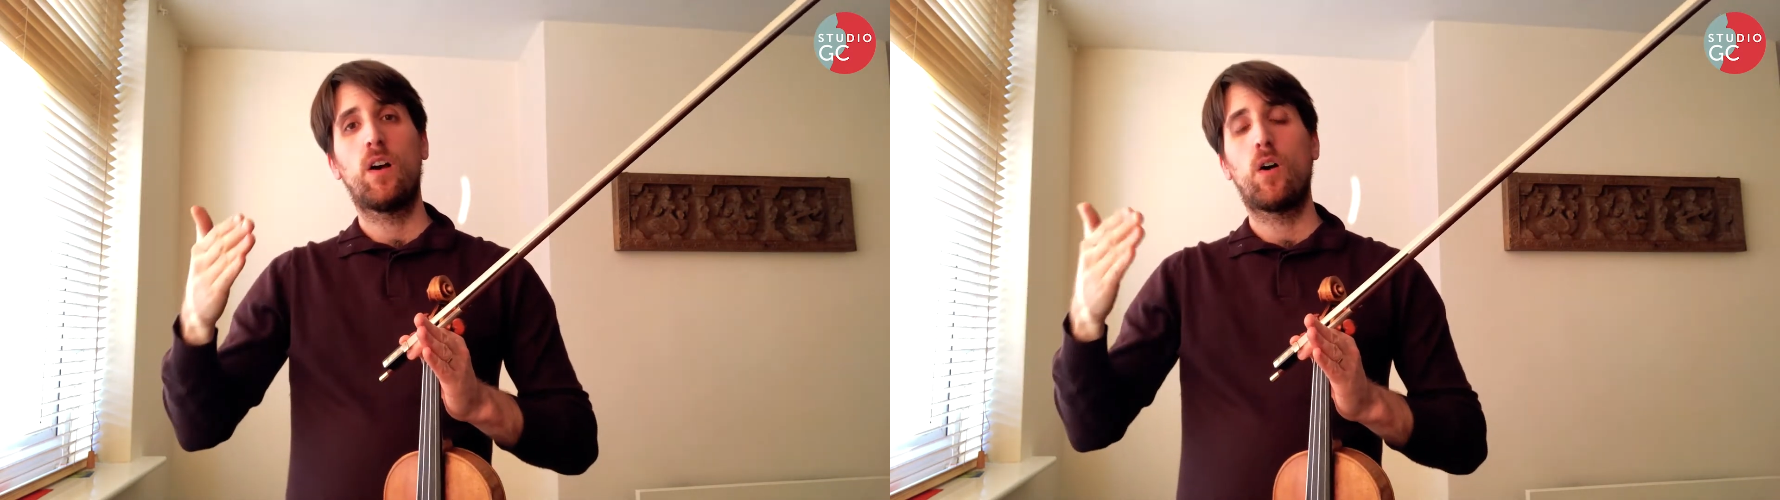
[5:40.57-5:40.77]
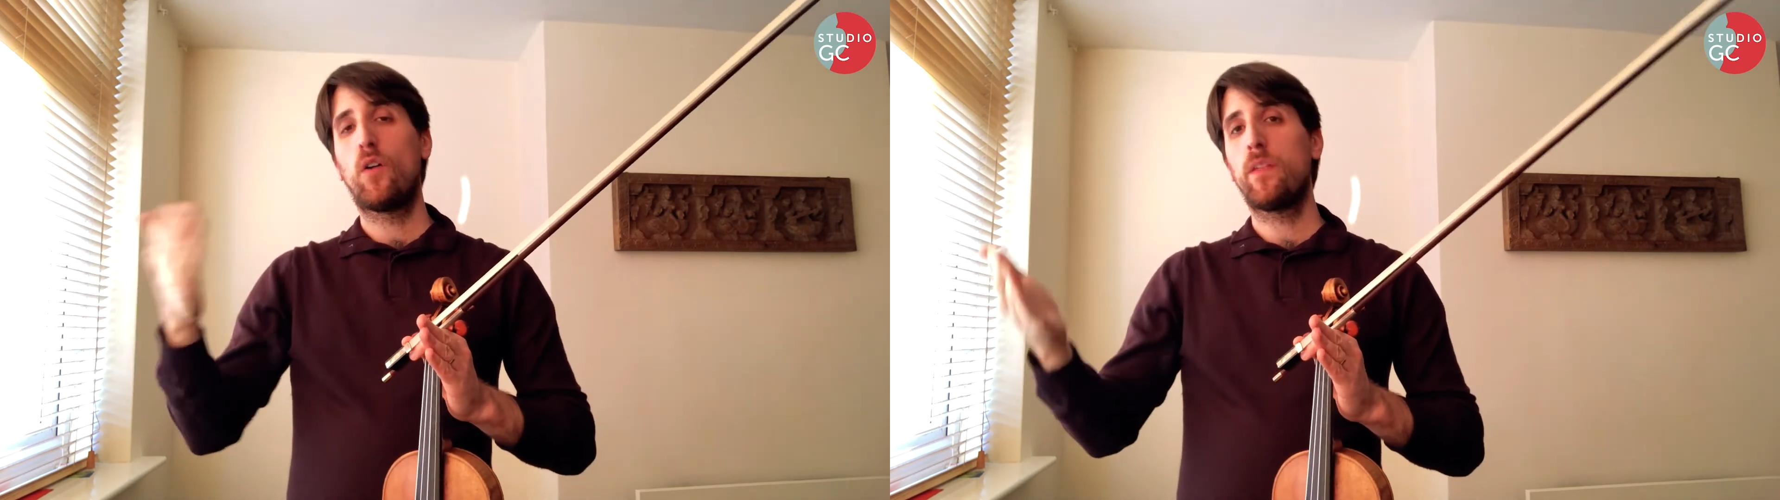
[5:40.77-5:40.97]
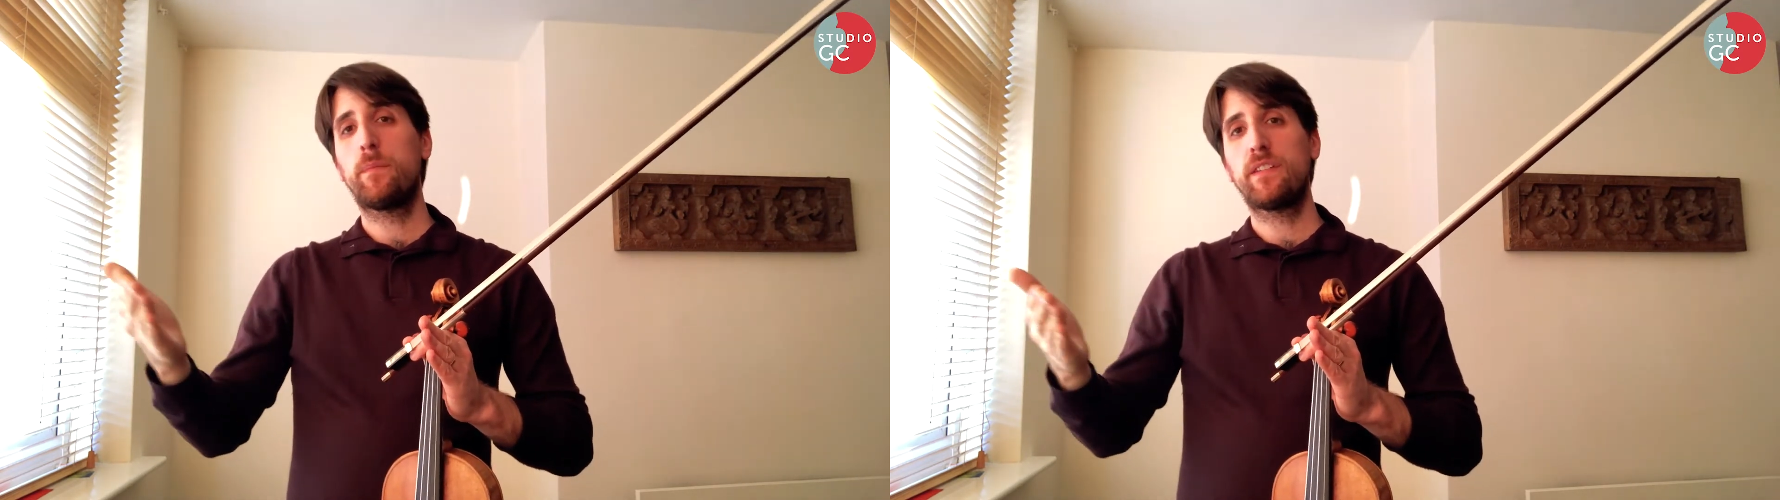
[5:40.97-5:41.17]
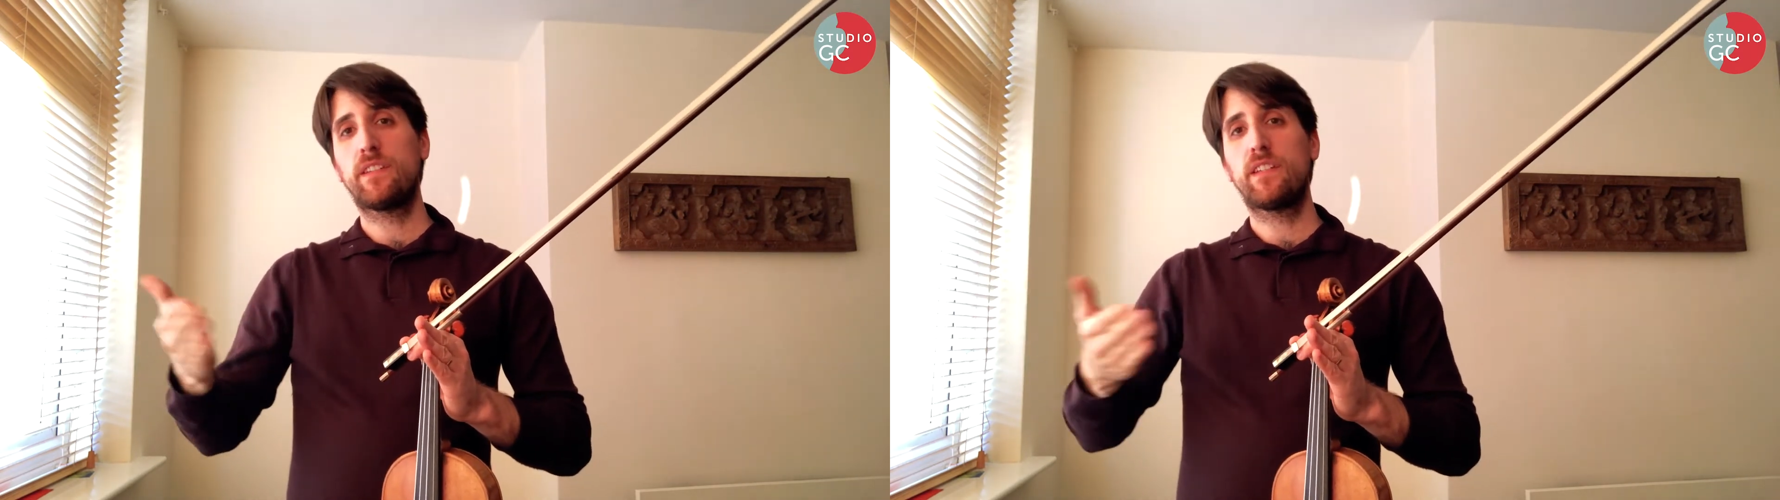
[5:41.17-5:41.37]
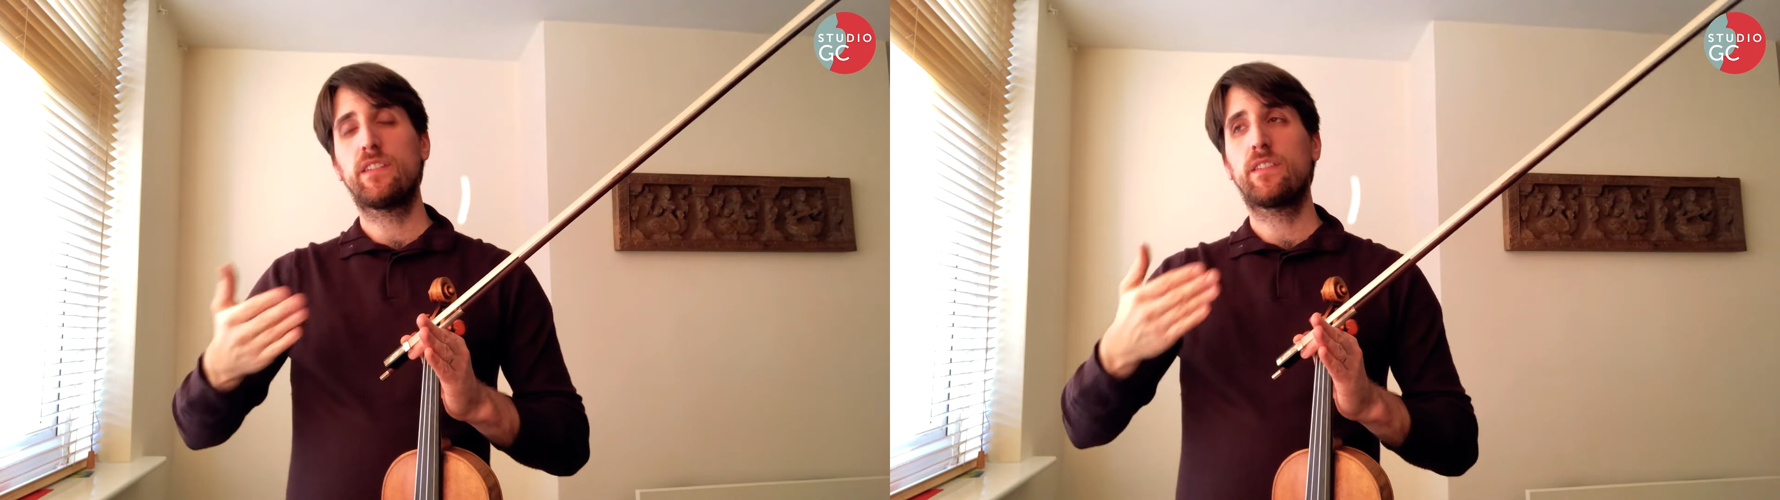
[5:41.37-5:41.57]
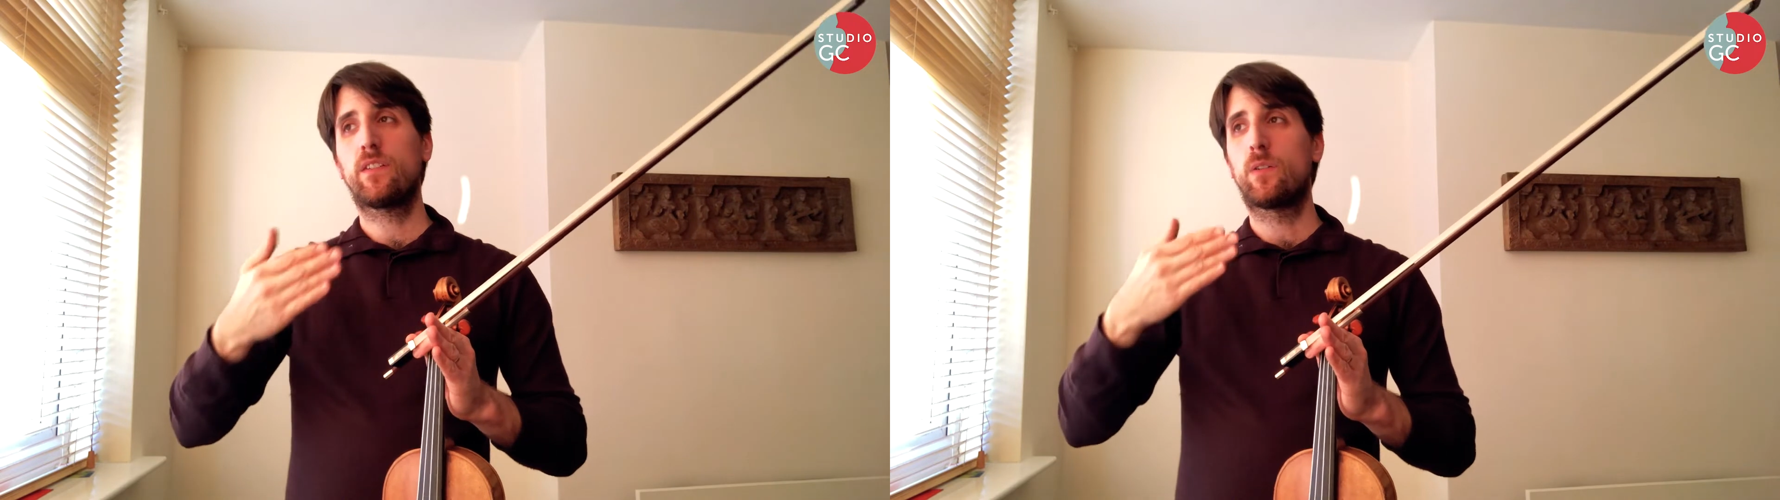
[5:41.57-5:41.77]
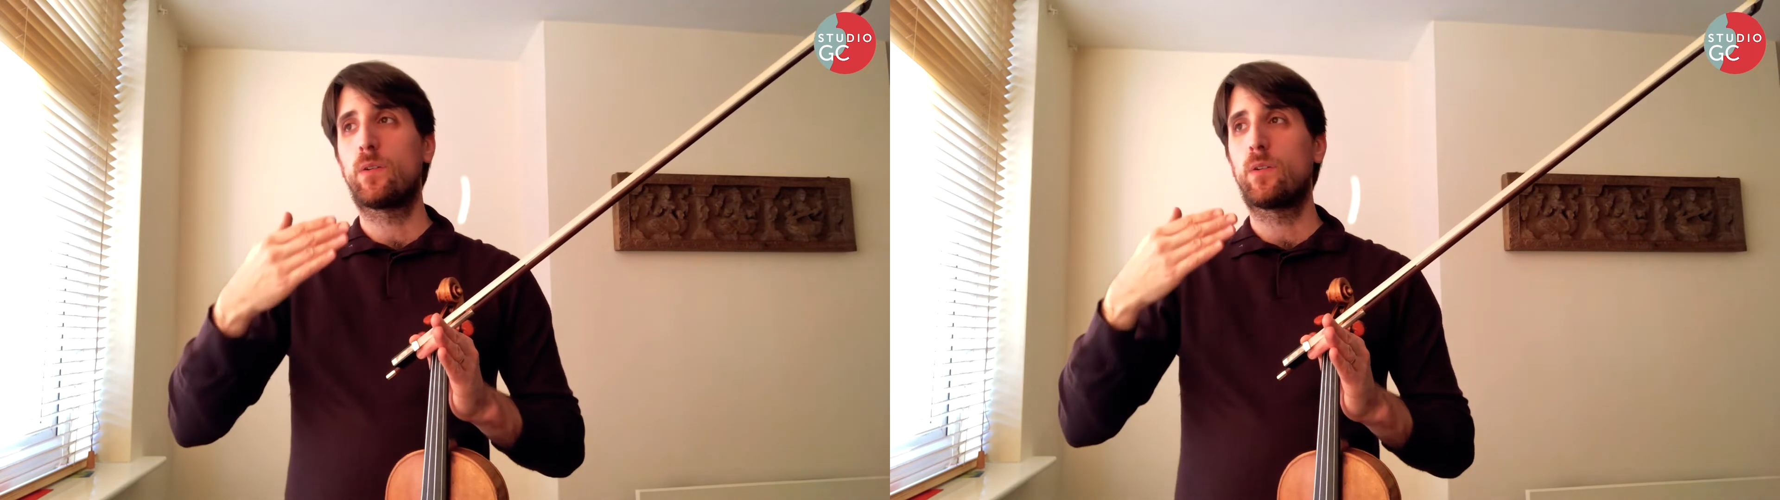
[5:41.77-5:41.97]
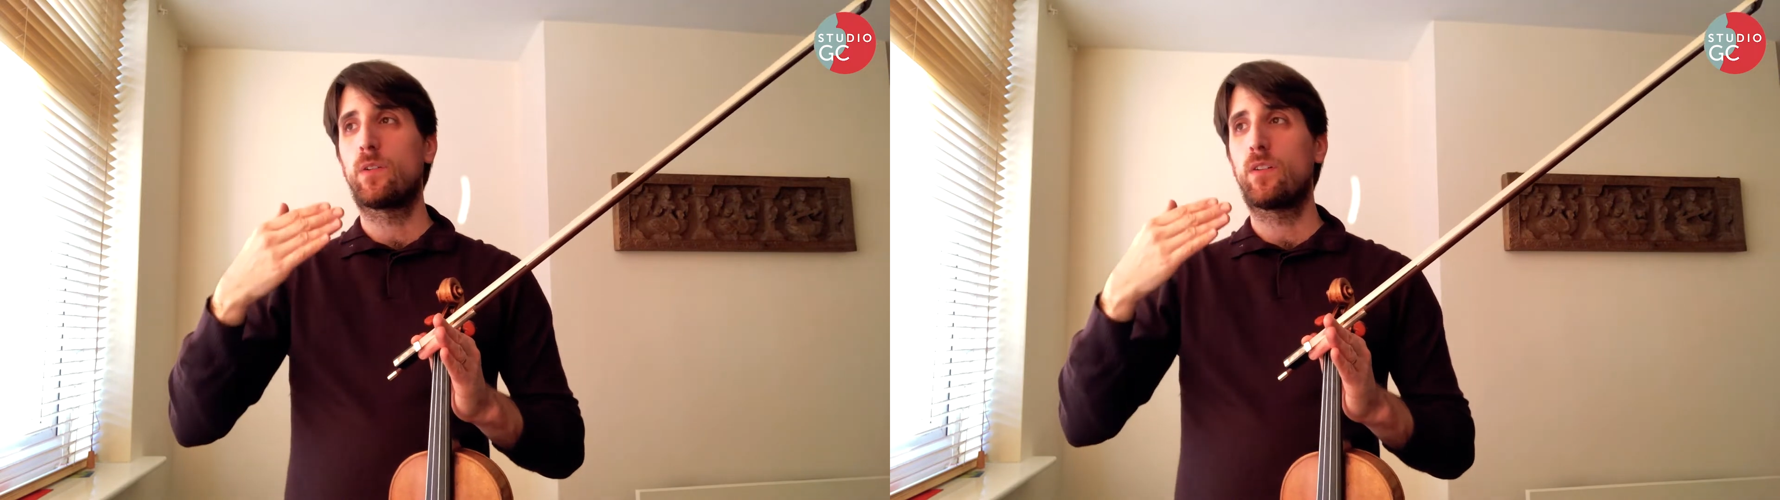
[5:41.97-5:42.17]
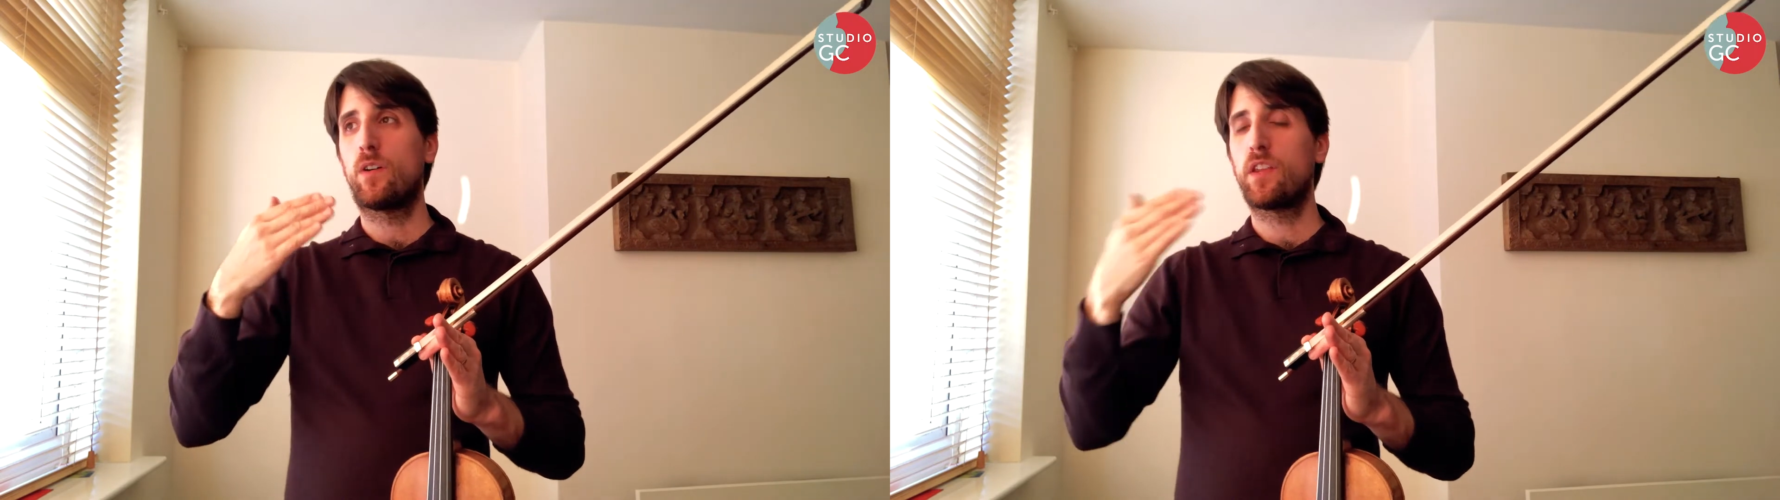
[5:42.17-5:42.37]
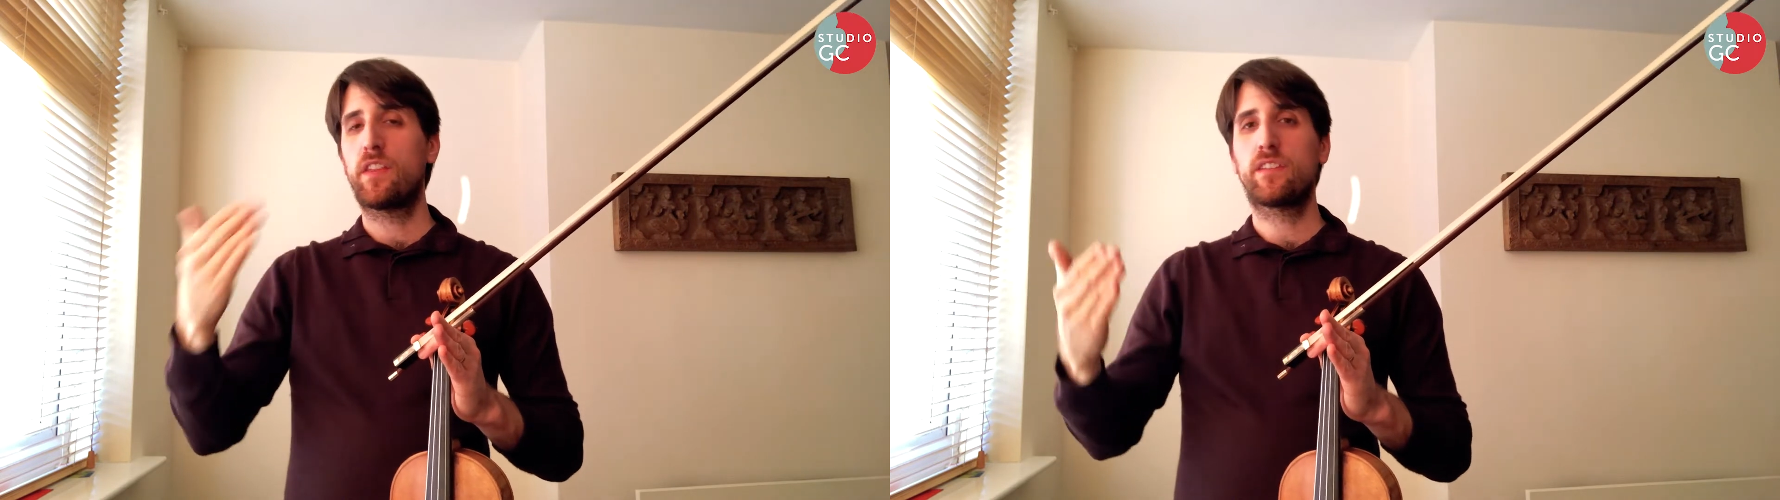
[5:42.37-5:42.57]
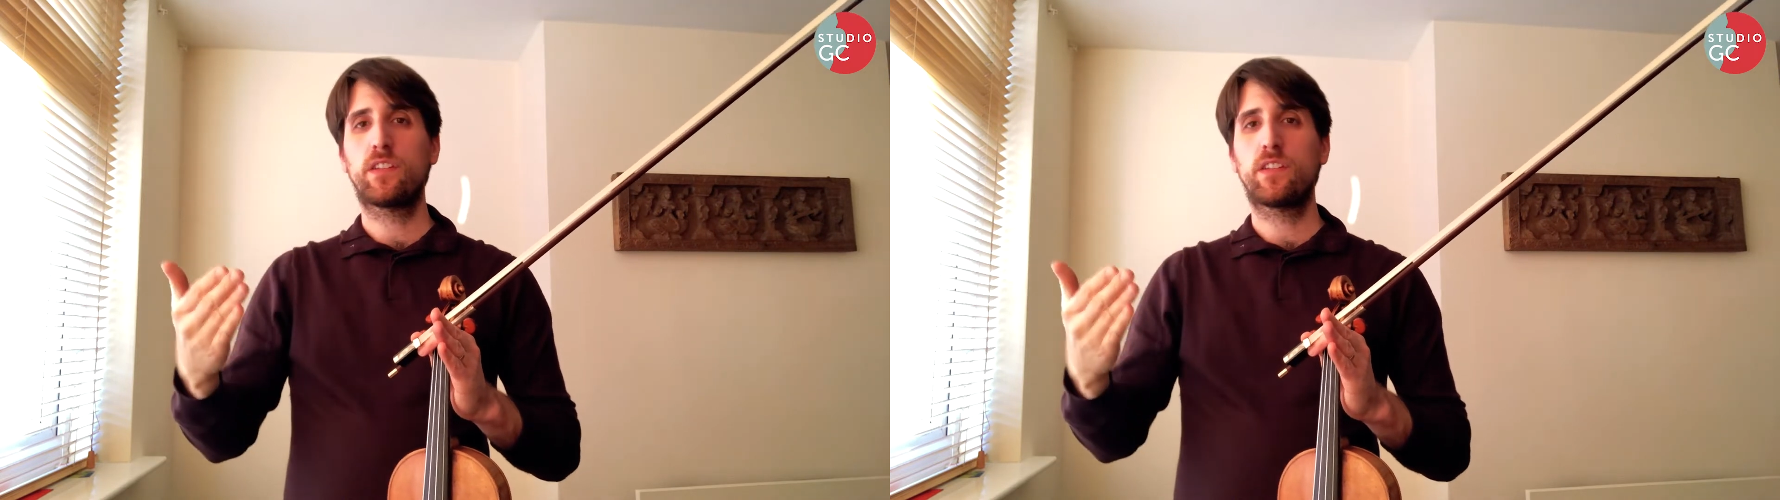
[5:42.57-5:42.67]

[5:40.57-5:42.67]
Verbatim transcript: other pieces or other things